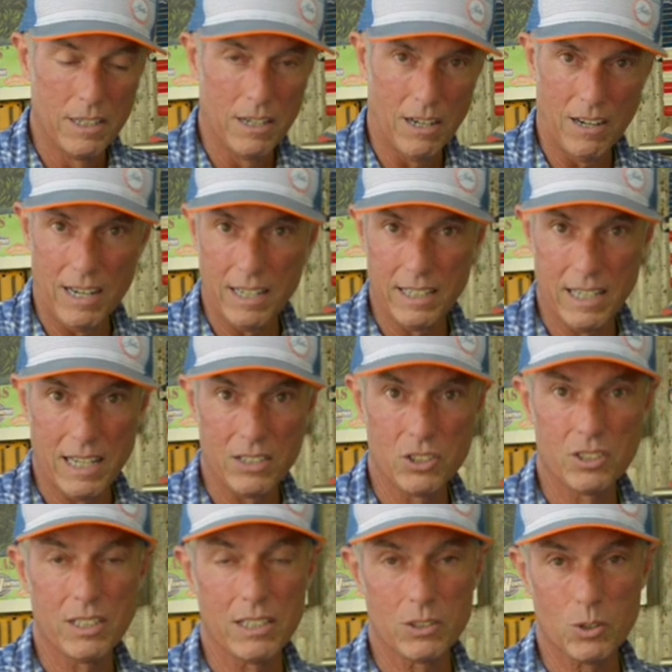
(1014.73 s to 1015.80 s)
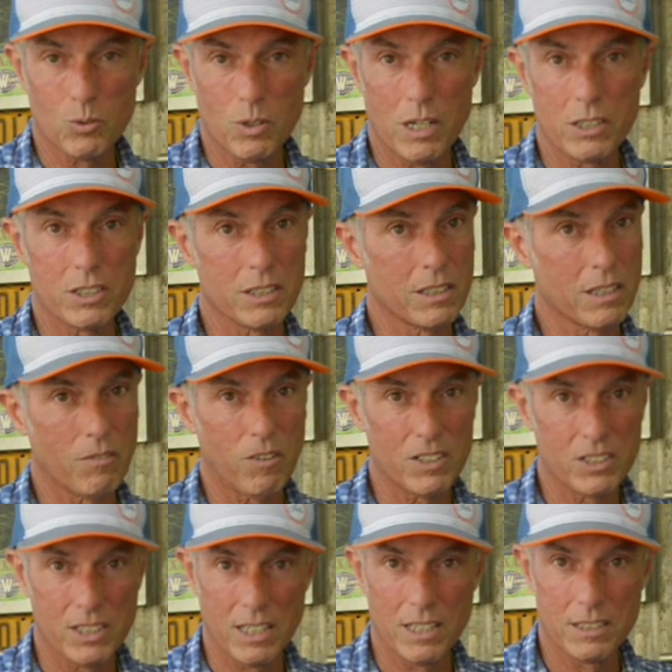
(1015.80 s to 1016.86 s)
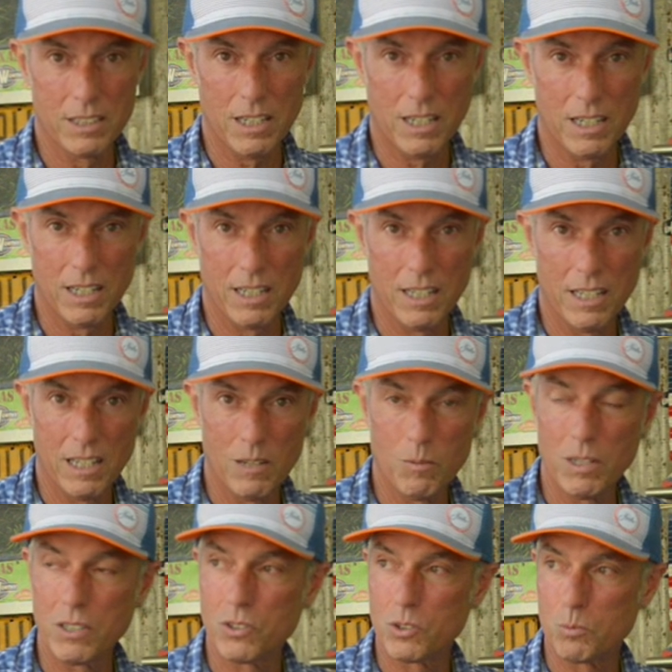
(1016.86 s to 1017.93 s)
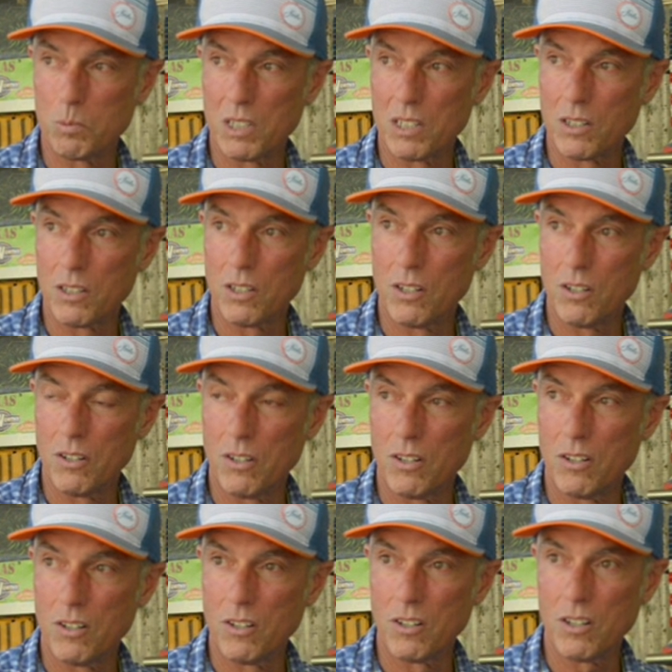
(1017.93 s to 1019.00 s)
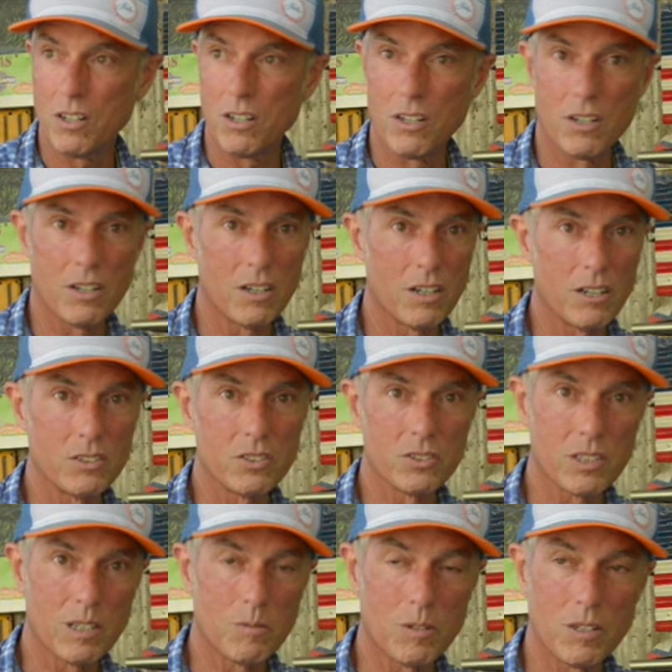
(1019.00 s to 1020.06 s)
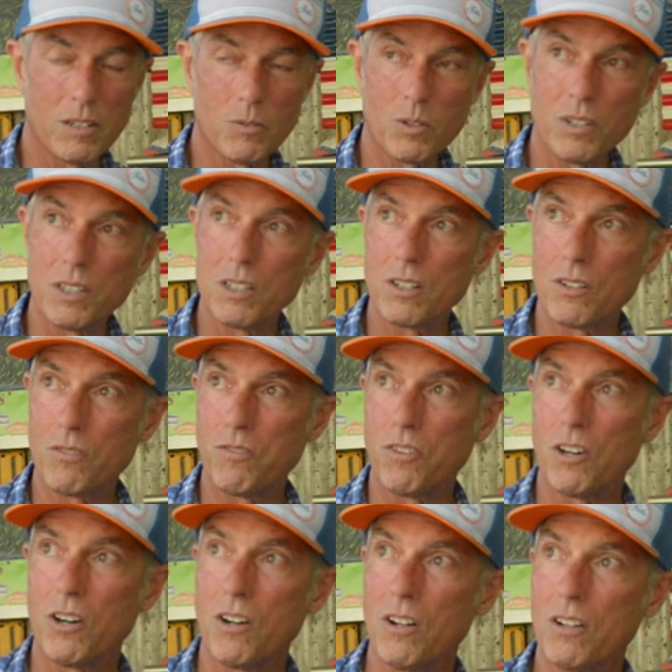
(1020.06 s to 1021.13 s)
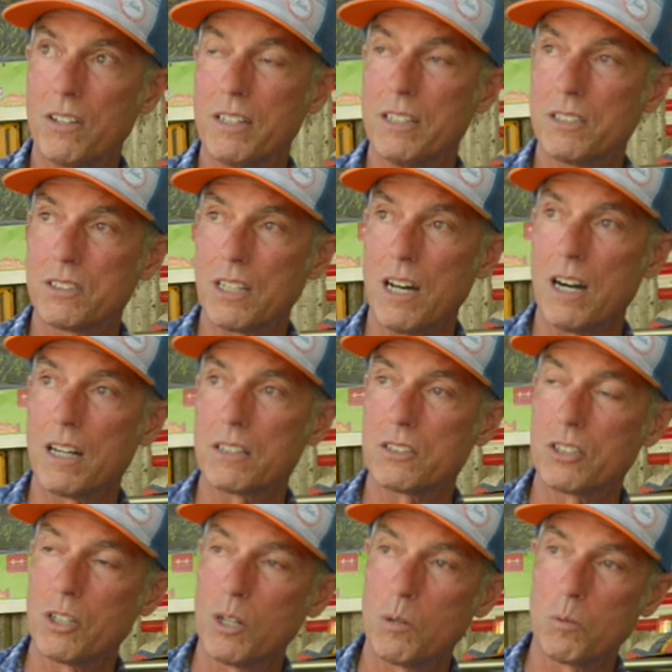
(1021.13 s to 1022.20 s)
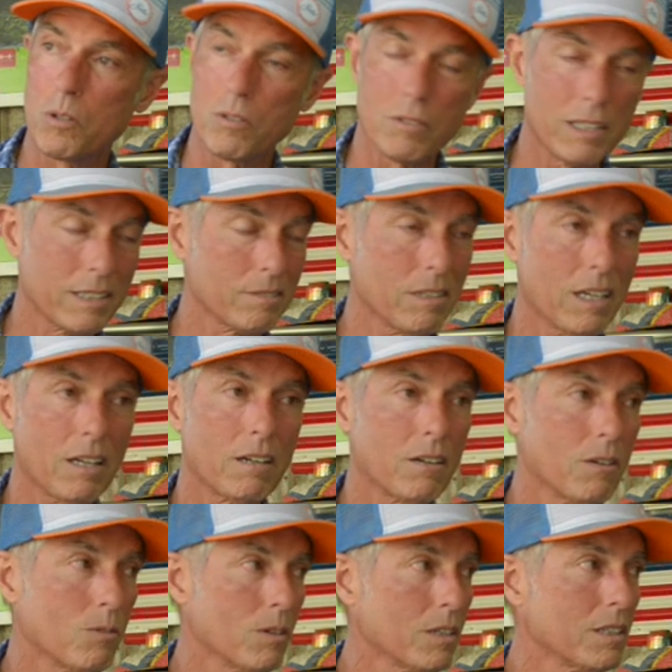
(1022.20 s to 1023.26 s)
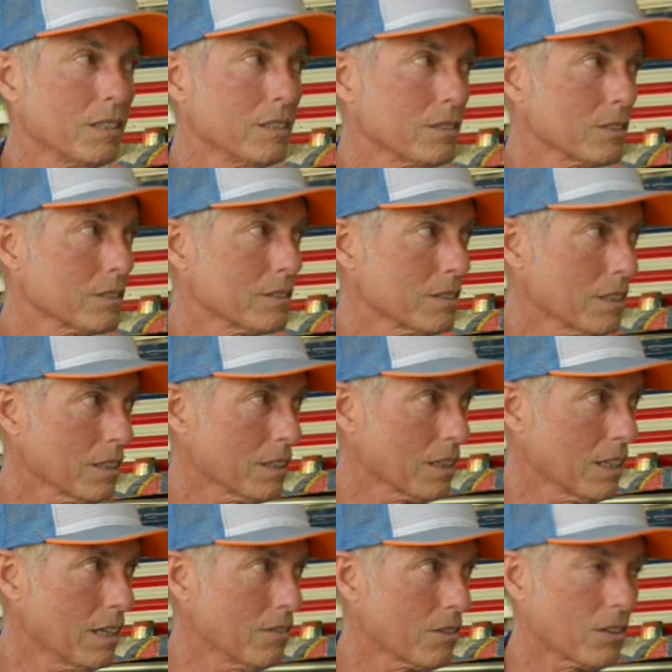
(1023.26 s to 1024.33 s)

All right, guys, thanks for watching. If I sound tired, I am. It's been a long, hard summer, and we're into the fall. It's October, like, I don't know what it is, 10, 11,